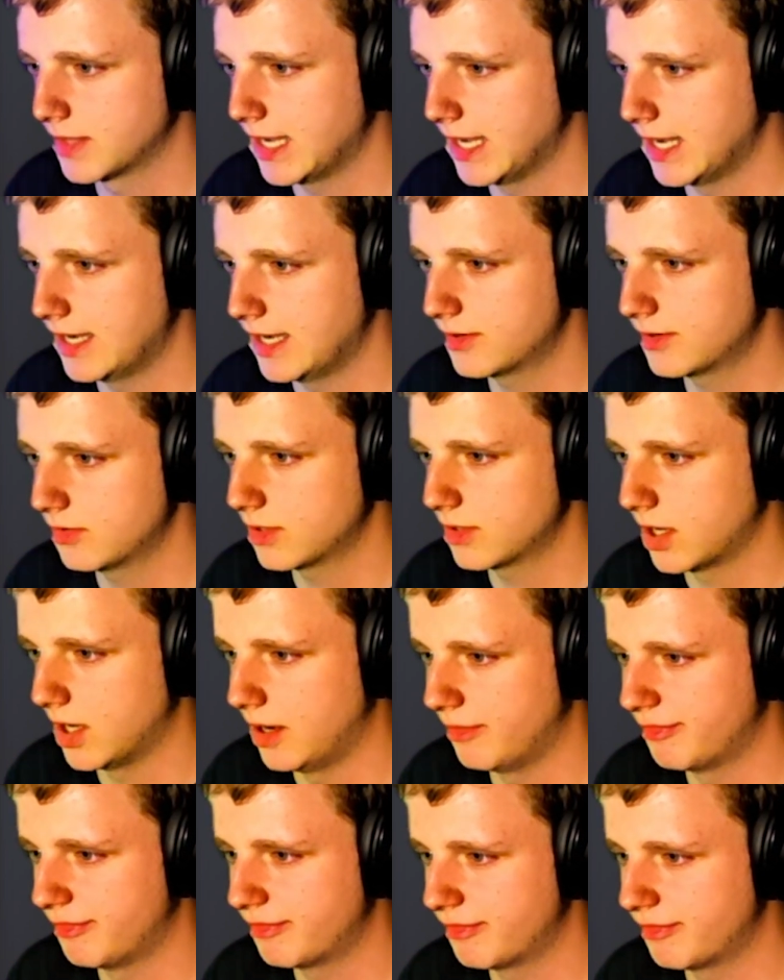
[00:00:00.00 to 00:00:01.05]
I don't
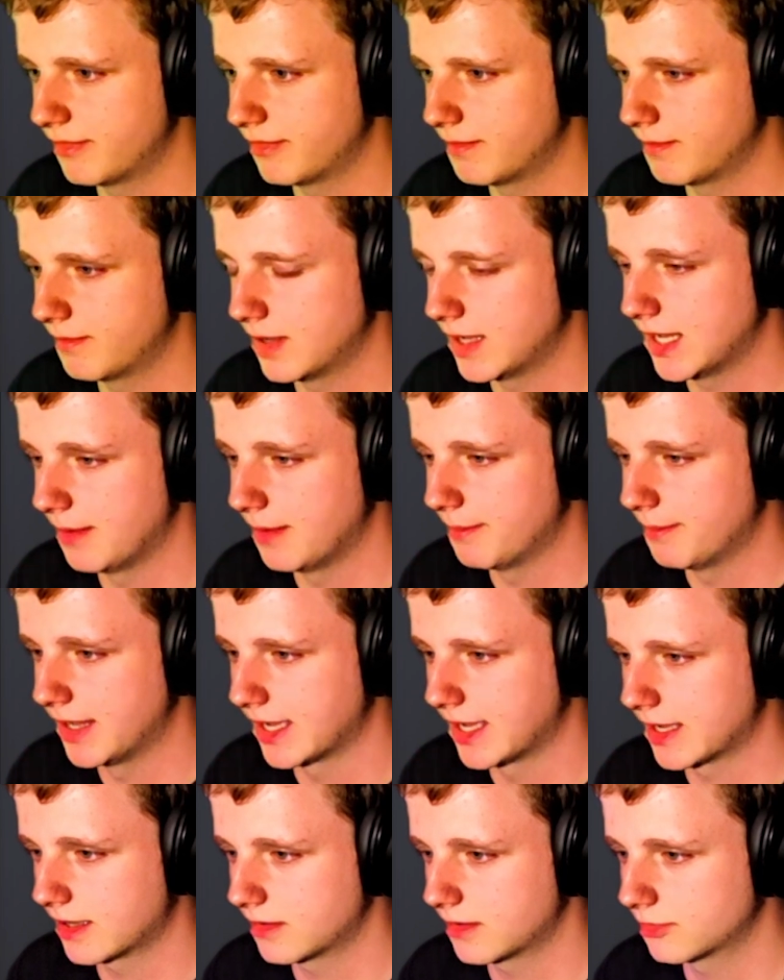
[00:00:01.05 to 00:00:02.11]
have a Mac,
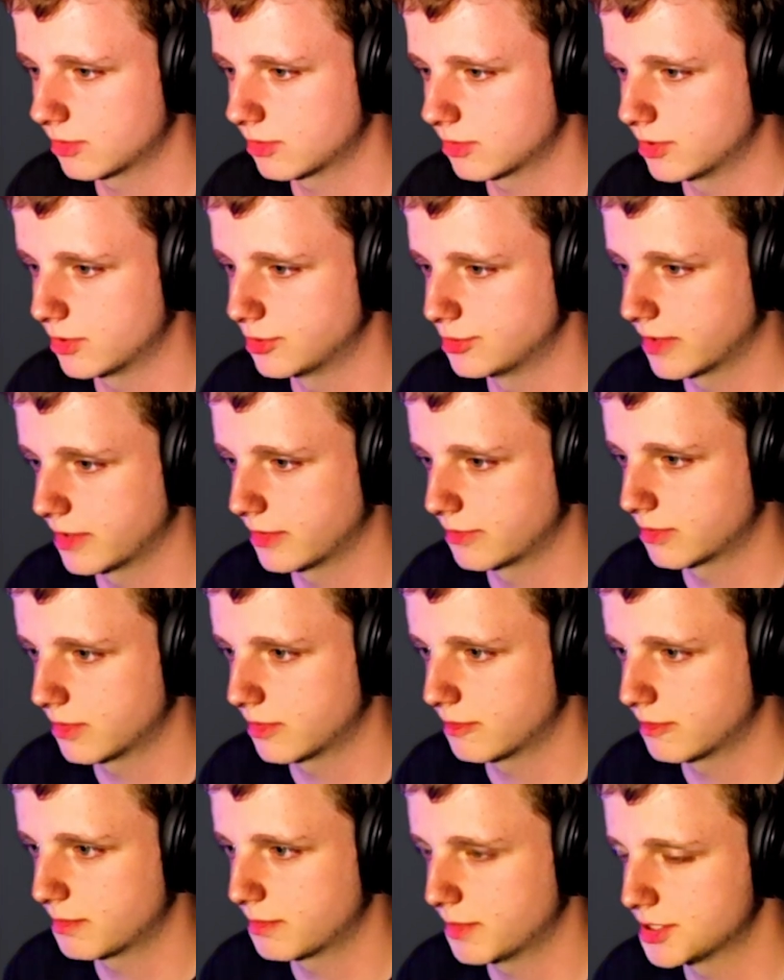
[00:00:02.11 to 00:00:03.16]
so don't transfer
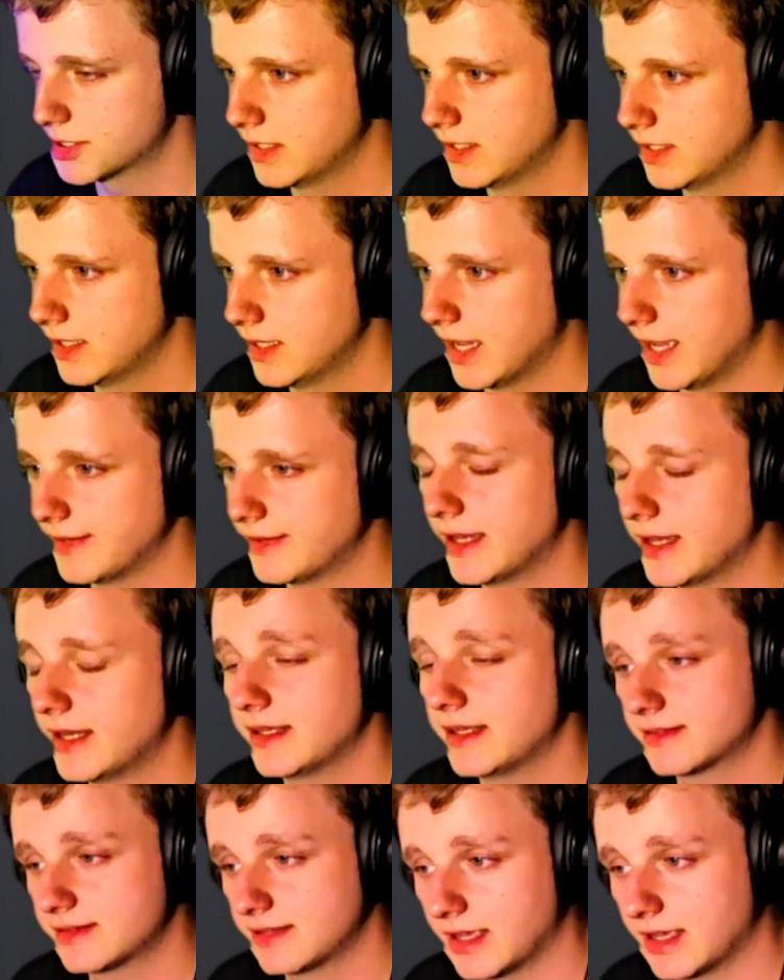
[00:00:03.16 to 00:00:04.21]
information And then it
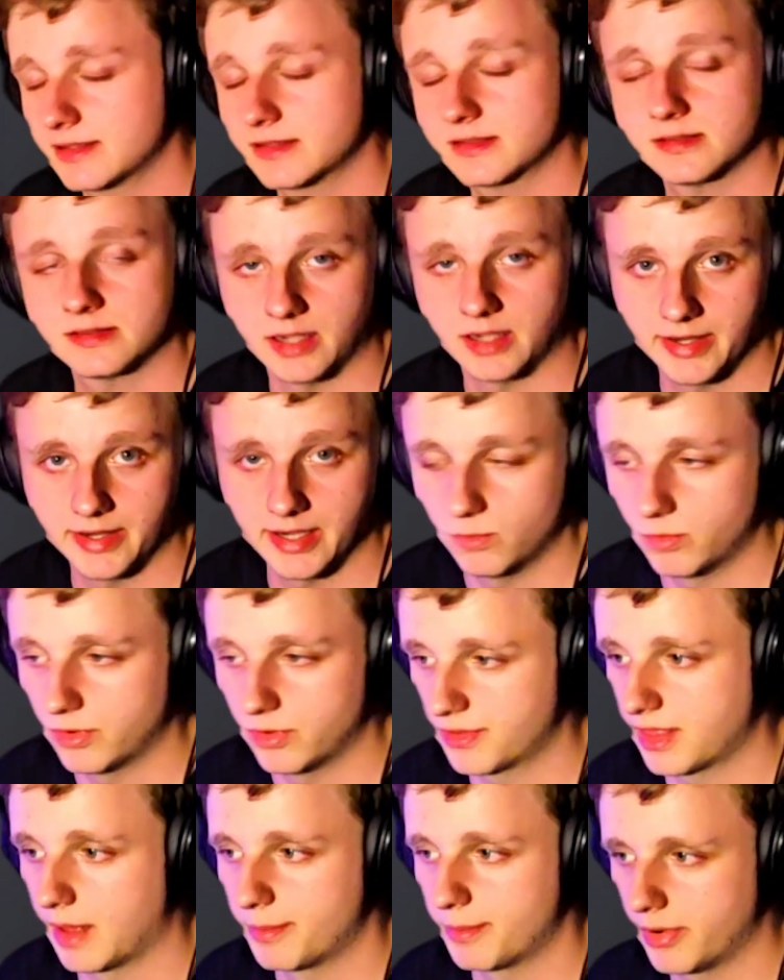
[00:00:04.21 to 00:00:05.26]
says sign in with
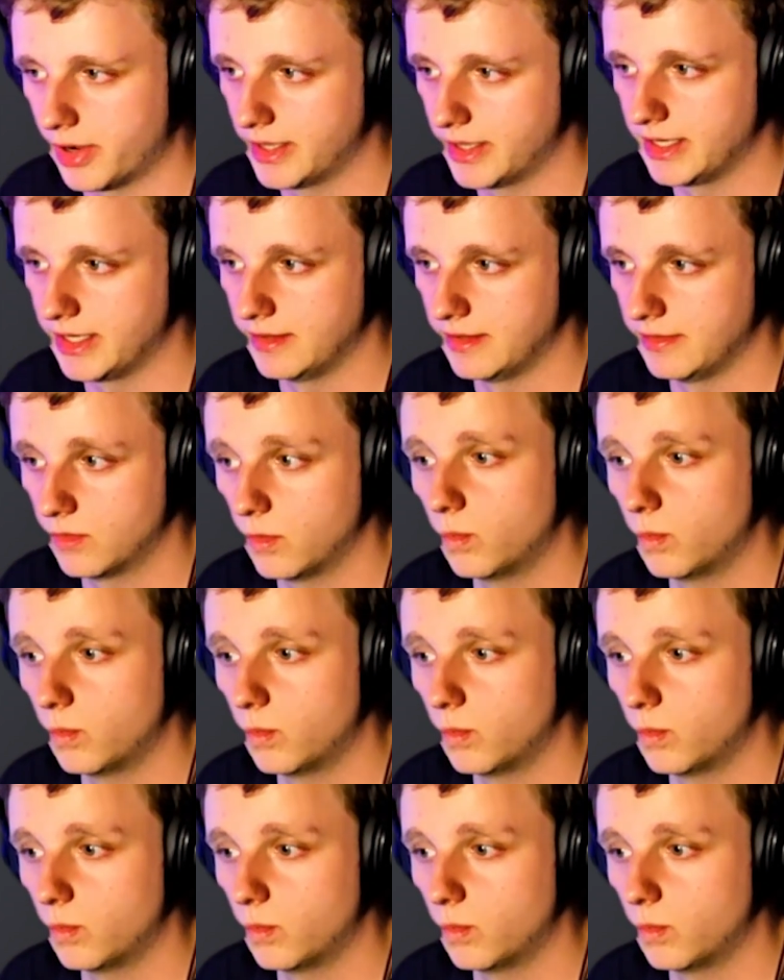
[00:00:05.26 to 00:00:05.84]
Apple ID,